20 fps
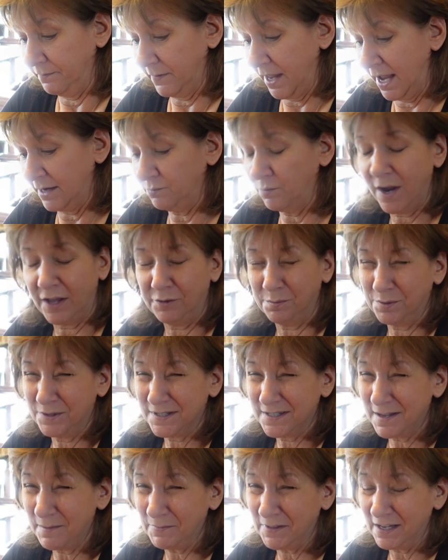I'd rather
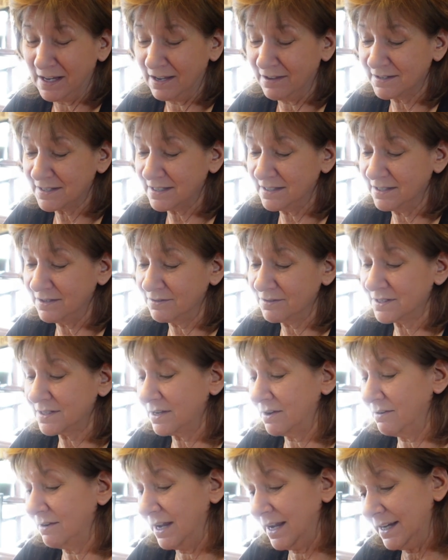put something else in there.
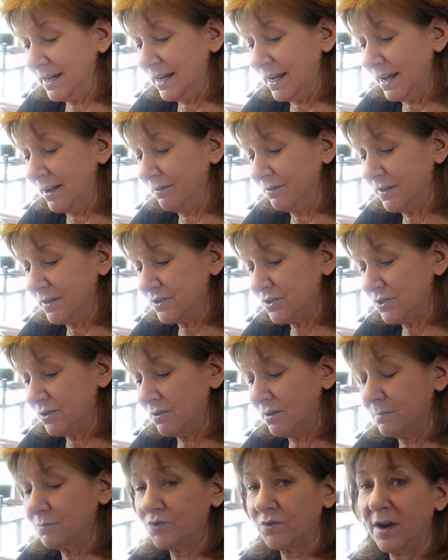So anyhow, this
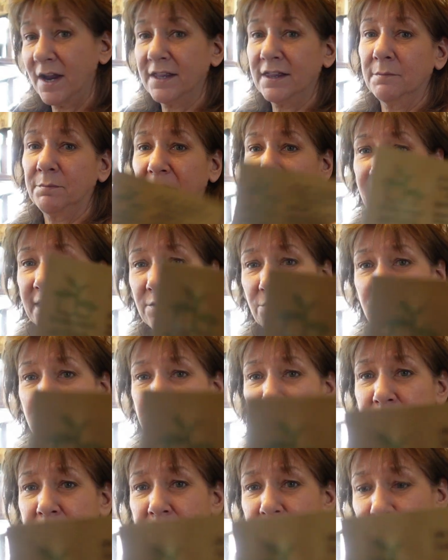year I'm trying the Black
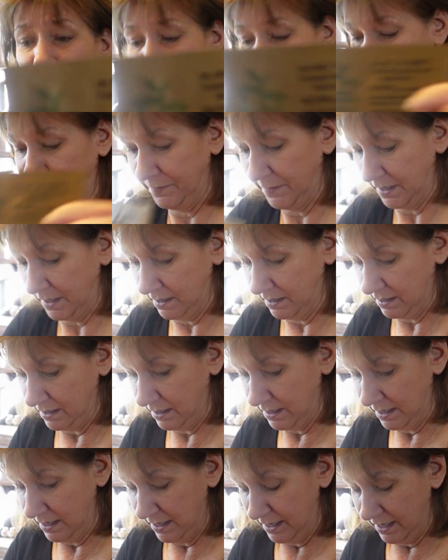Krim.
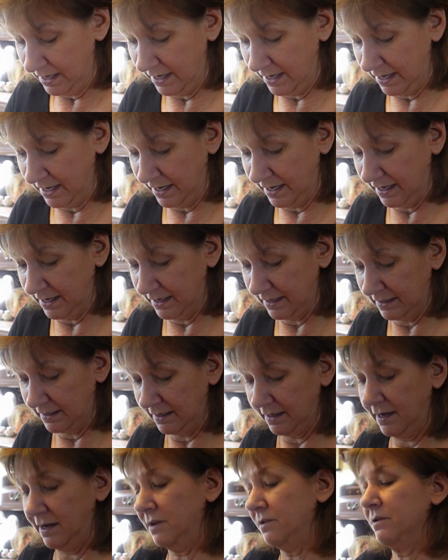And
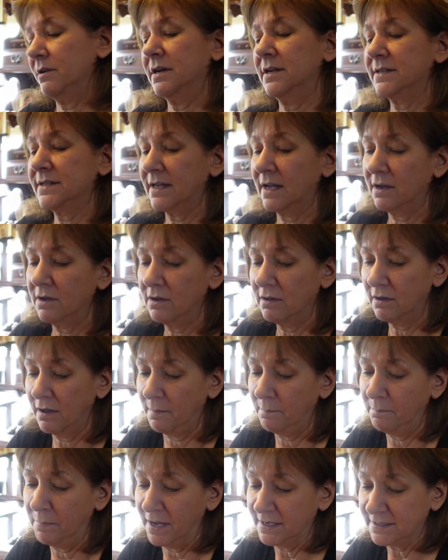here is a
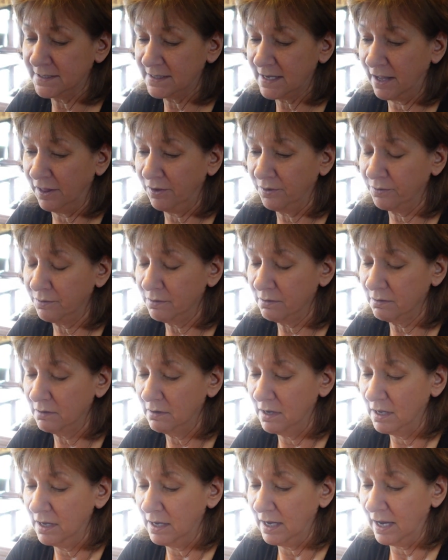bestseller
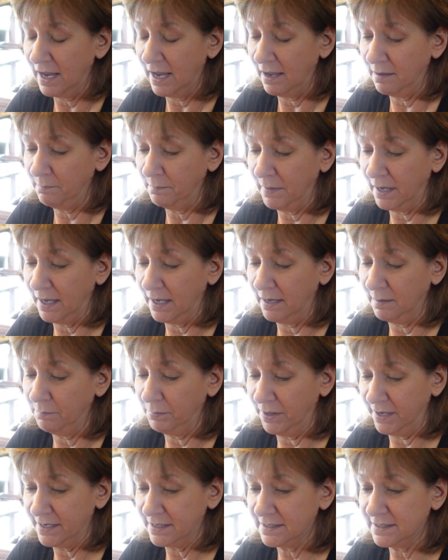at my
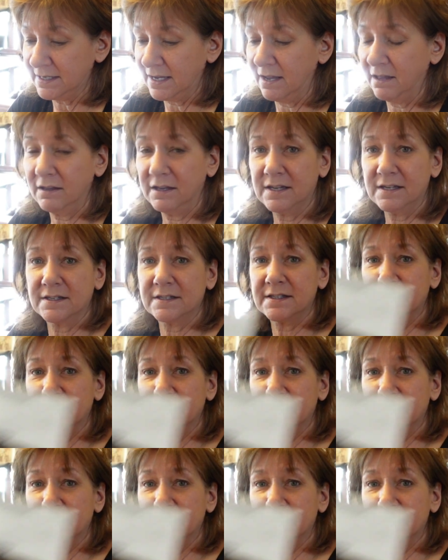plant sale is